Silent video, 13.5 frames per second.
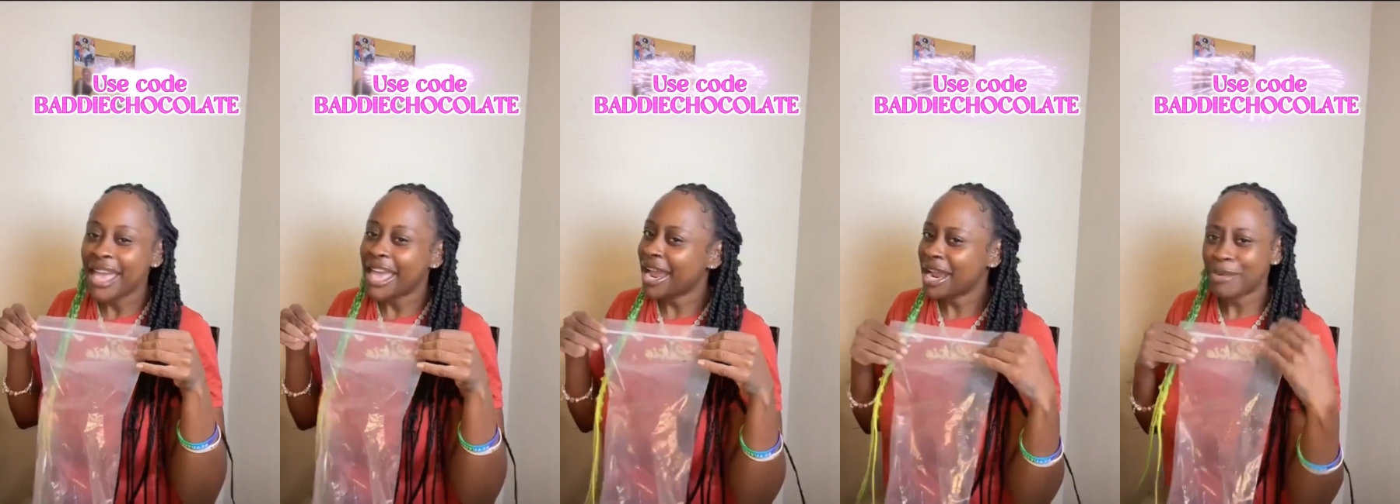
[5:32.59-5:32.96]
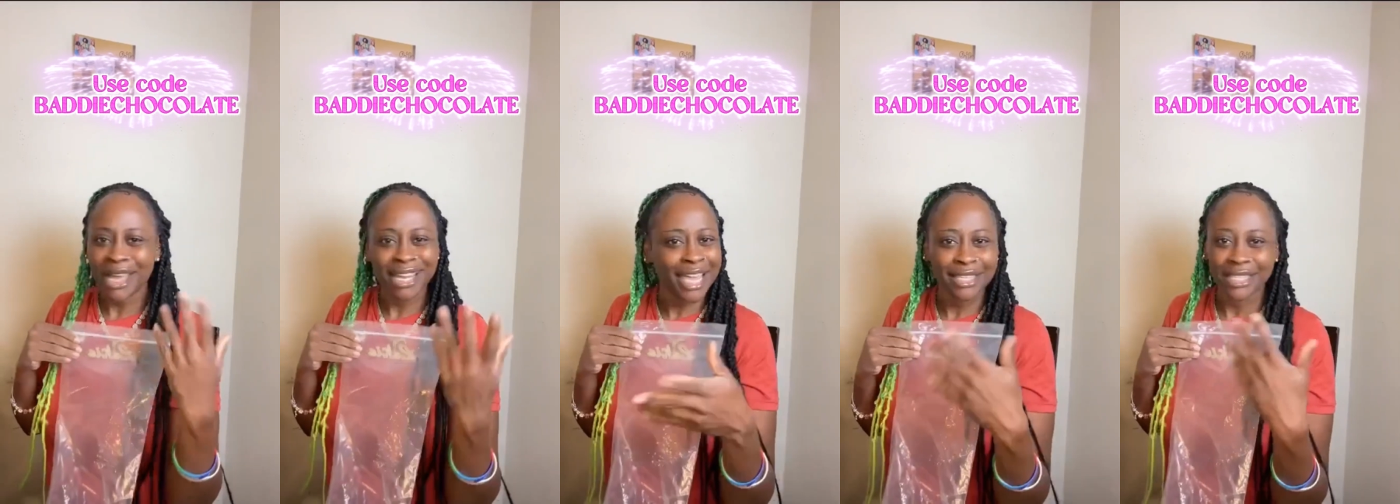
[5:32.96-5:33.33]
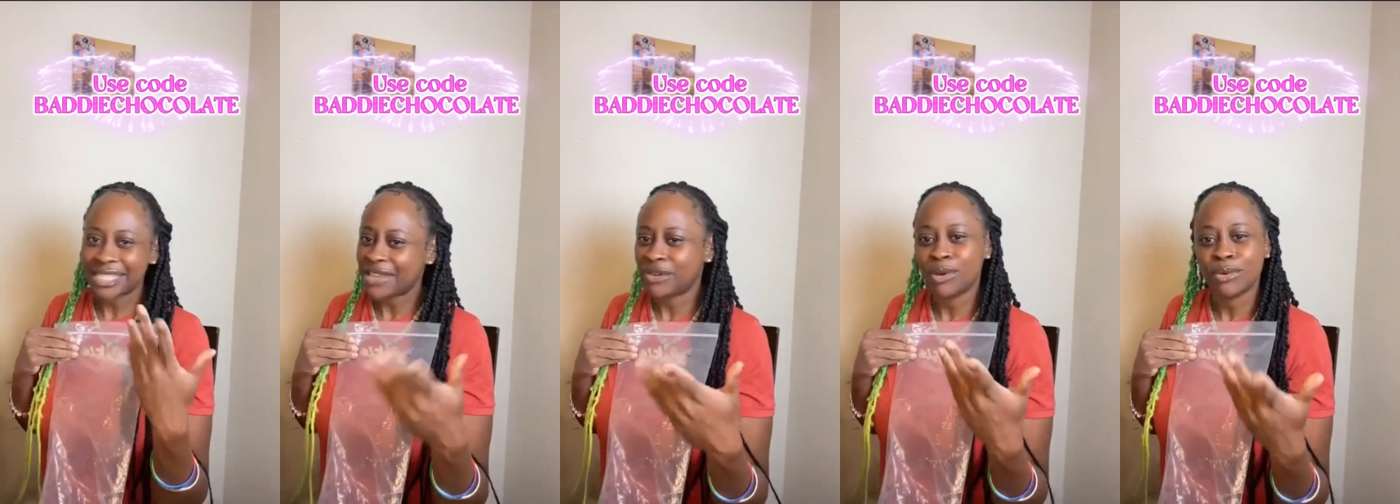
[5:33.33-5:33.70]
Everybody like to
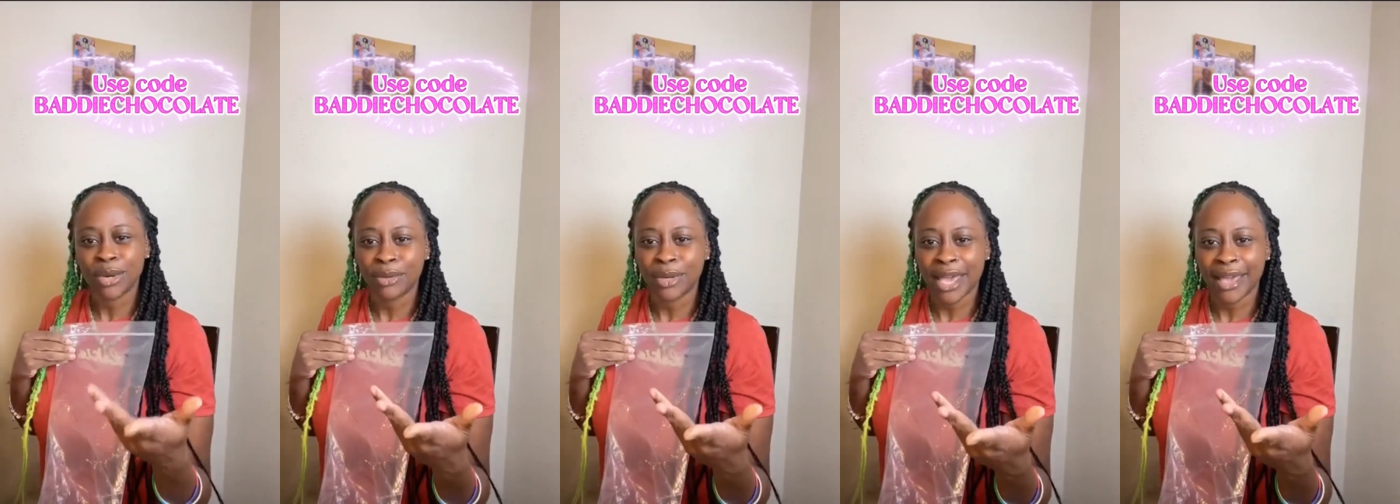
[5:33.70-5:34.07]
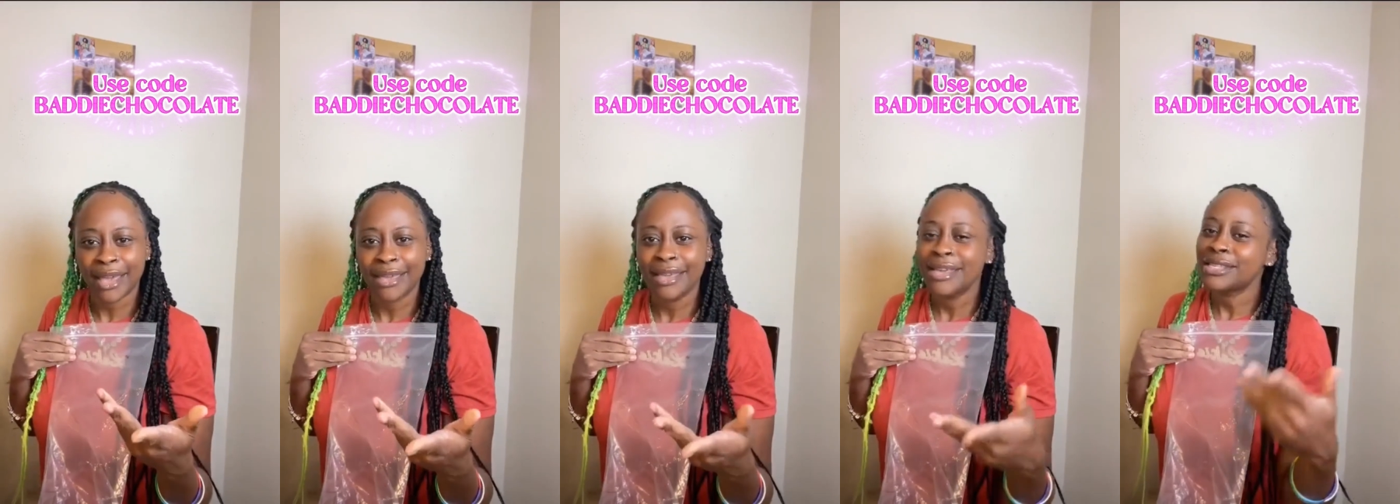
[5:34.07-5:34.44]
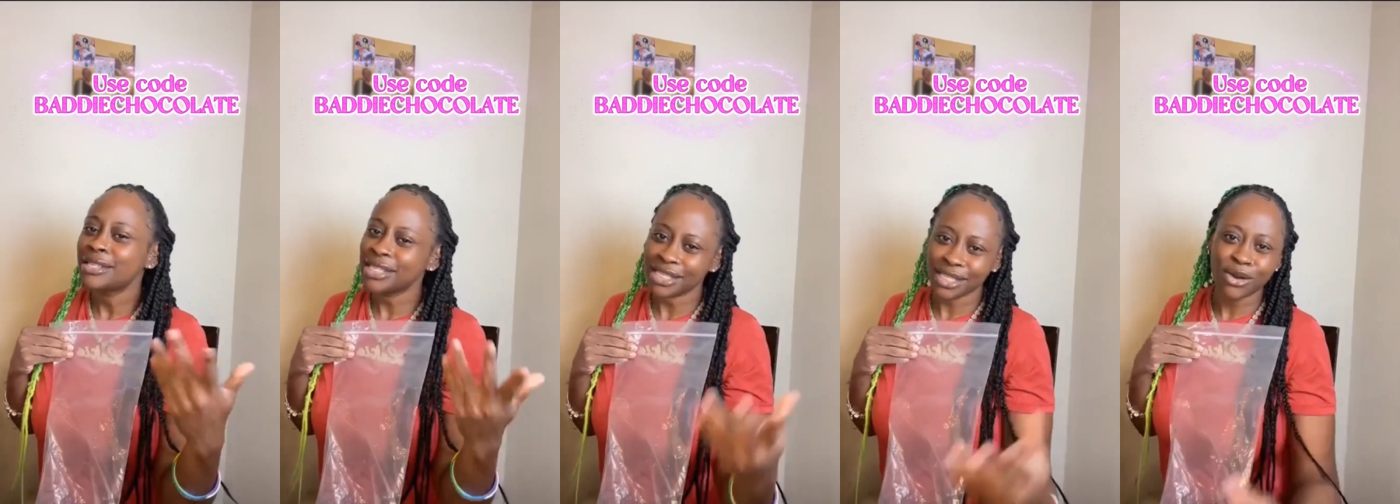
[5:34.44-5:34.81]
save a coin, okay?
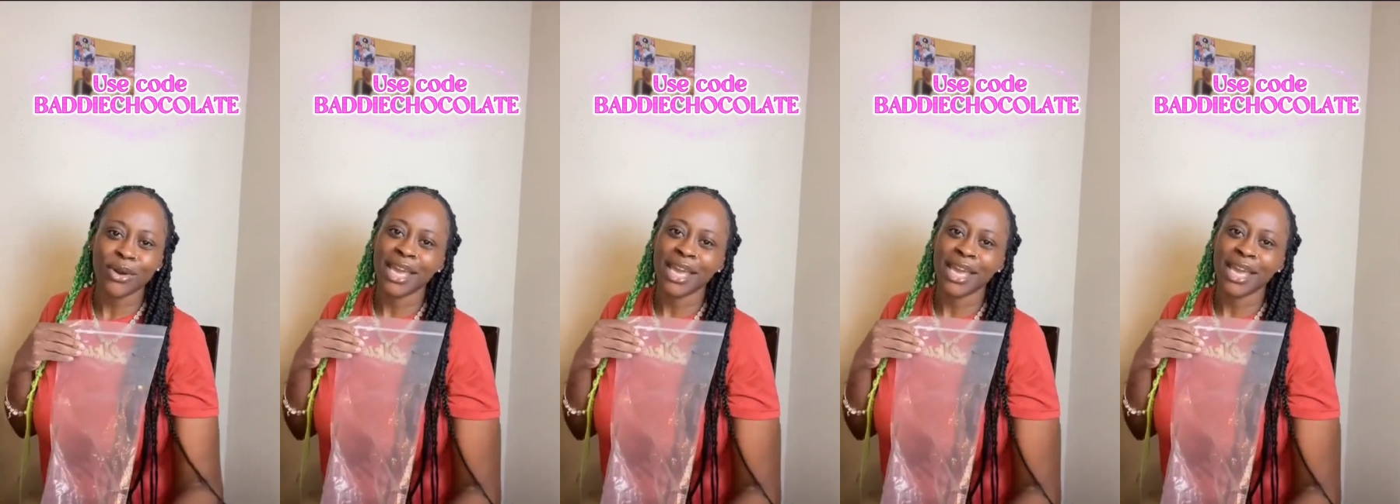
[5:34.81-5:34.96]
So just go